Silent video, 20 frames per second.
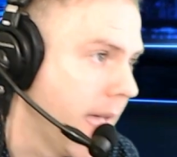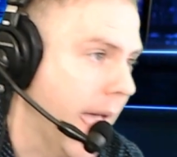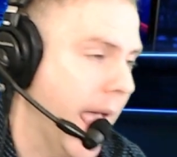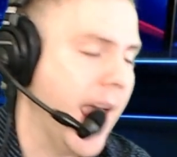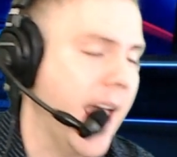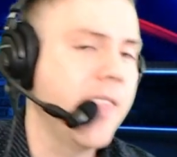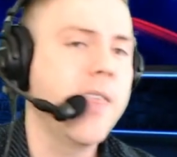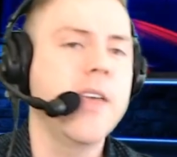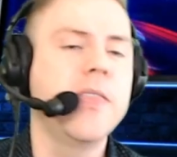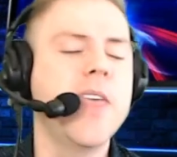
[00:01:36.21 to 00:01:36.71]

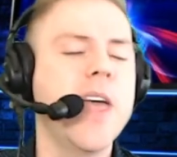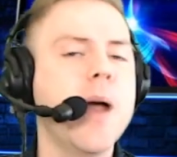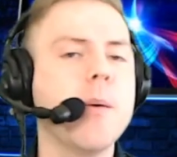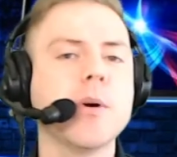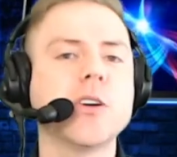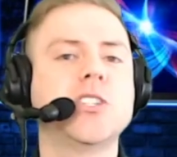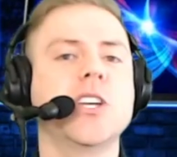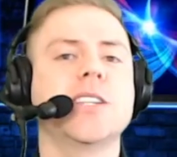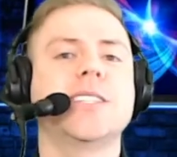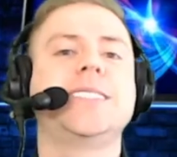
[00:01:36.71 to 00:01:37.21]
And then they
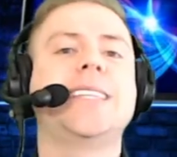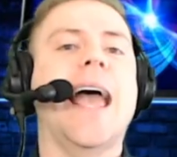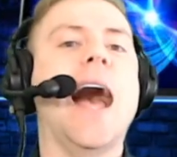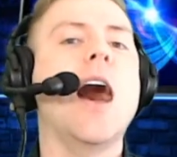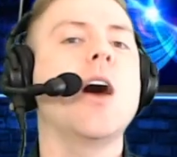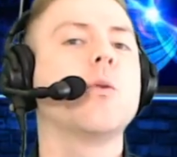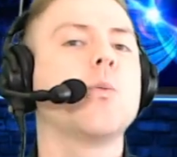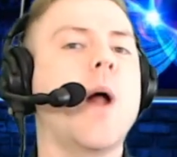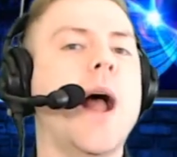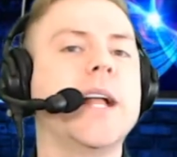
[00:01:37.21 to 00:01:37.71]
were just
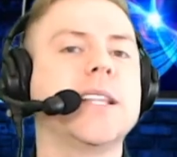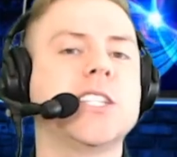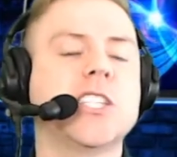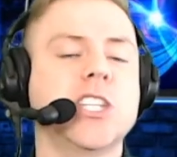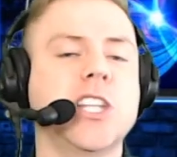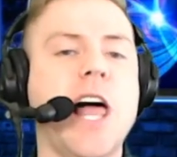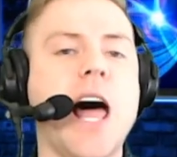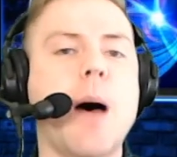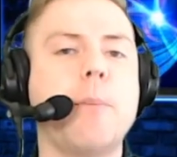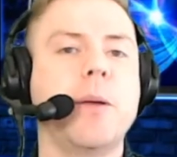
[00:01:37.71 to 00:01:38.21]
downright
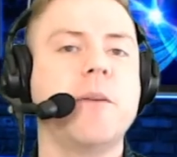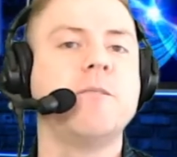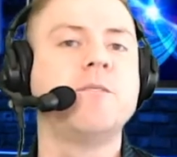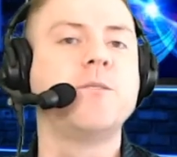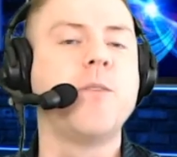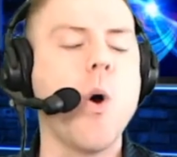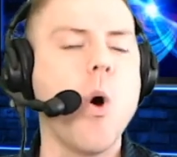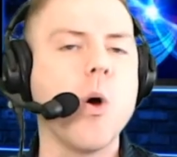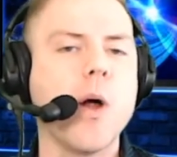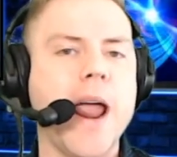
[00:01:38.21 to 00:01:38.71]
sloppy.
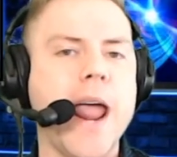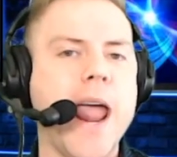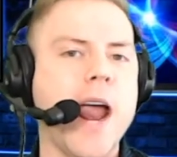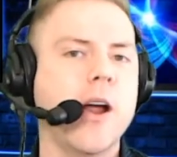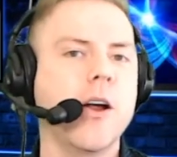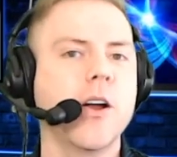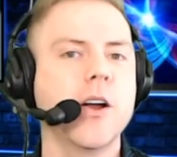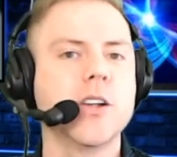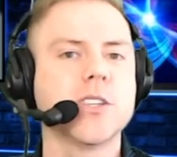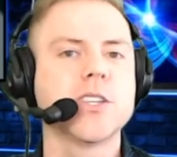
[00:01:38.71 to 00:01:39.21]
Four
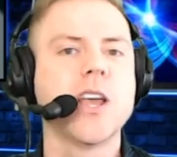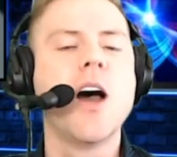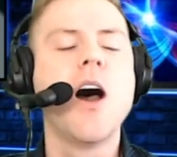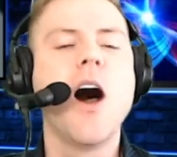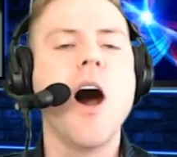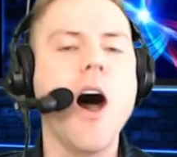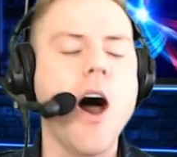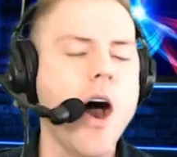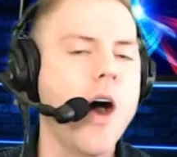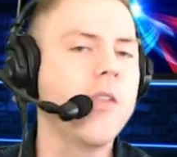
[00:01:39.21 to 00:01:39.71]
errors
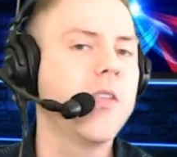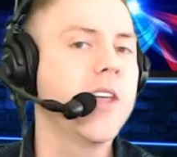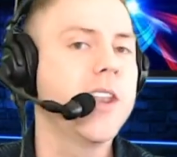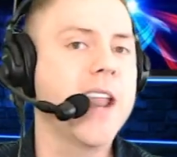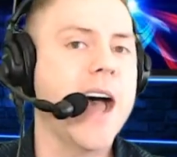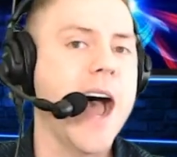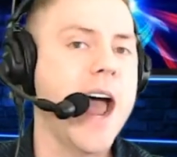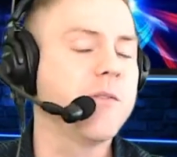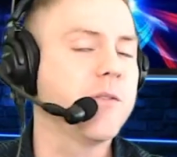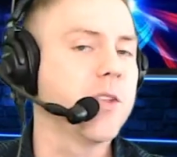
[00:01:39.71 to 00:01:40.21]
on the
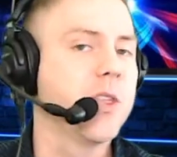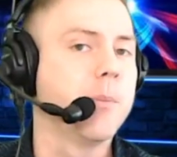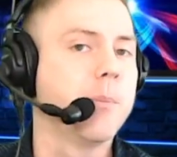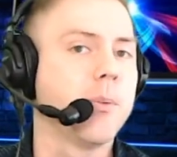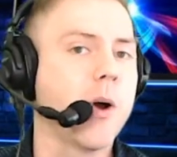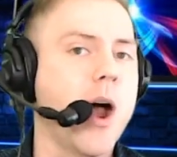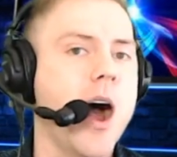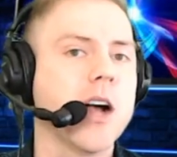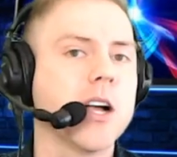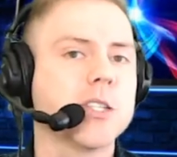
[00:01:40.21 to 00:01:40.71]
night for the
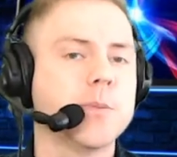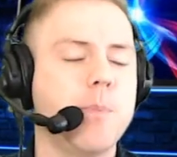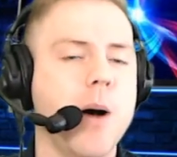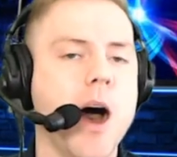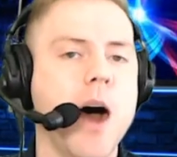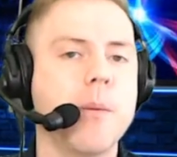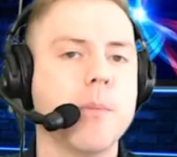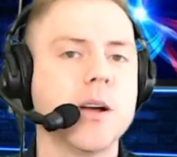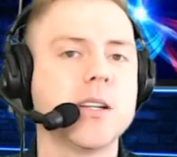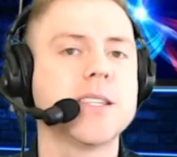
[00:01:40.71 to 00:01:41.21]
Bronx
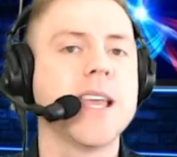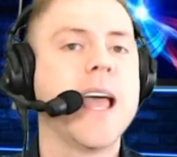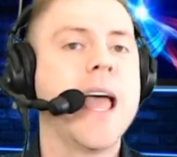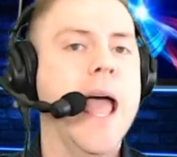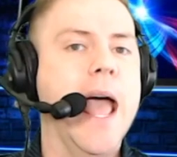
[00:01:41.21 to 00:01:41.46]
Bombers.